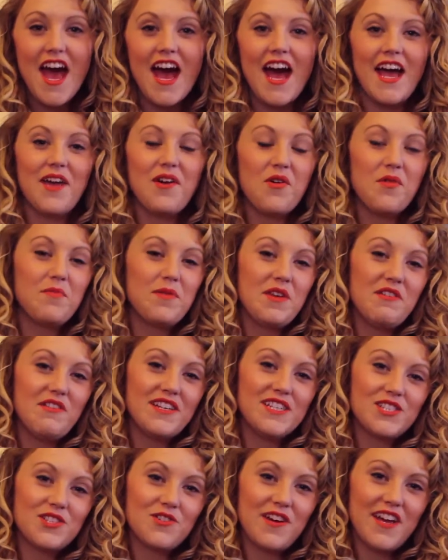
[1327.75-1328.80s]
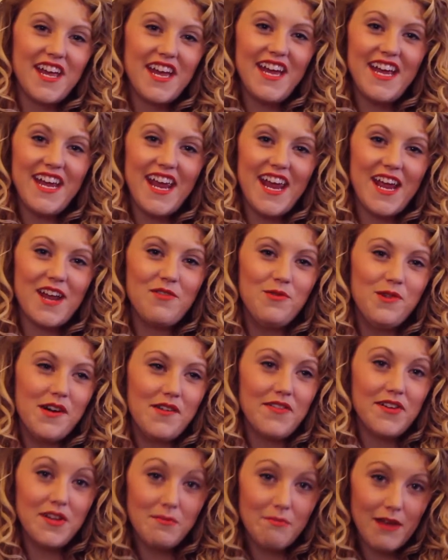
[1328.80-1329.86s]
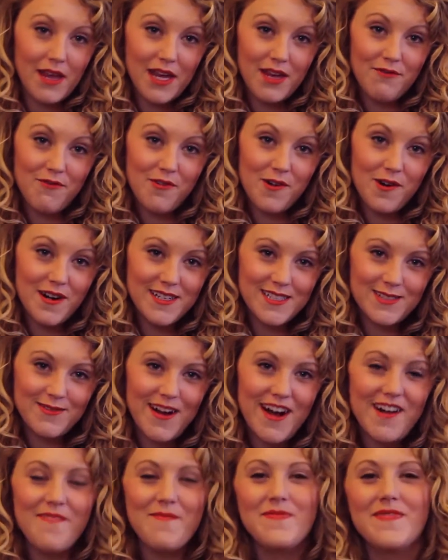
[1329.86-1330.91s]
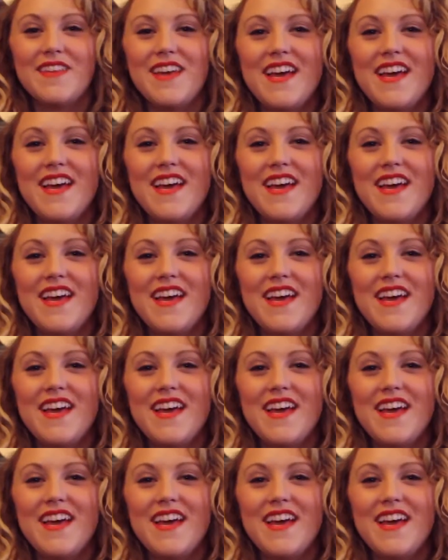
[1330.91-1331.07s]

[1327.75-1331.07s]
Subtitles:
I hope you enjoy it and whoever you make it for as well.